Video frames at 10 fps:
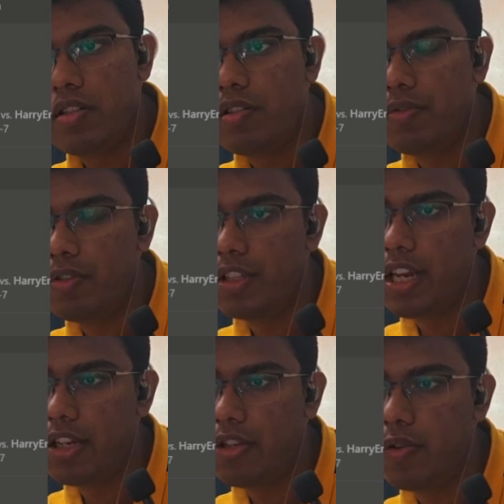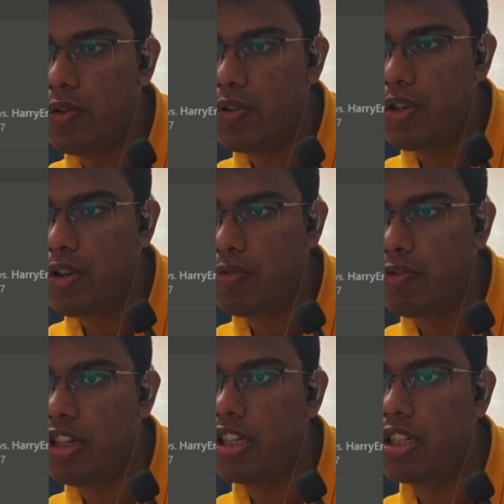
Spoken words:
for that to sort of work